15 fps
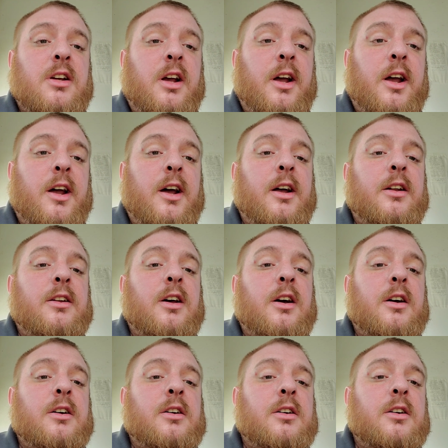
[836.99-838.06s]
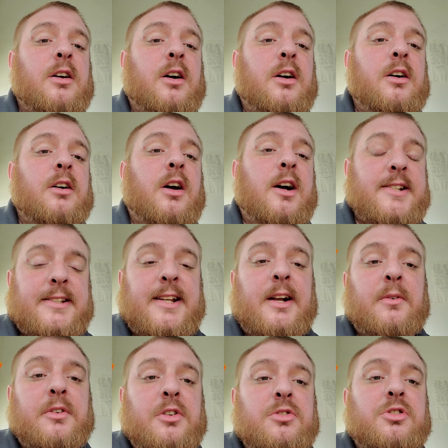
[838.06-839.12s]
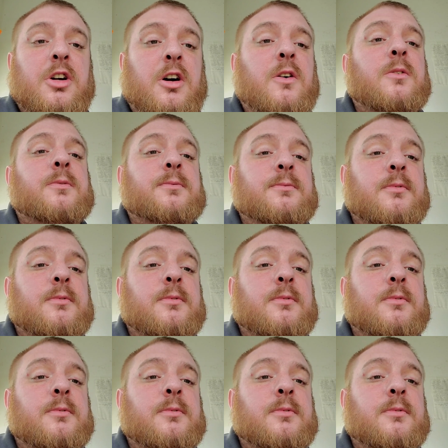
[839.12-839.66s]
And I stand with you, Joe.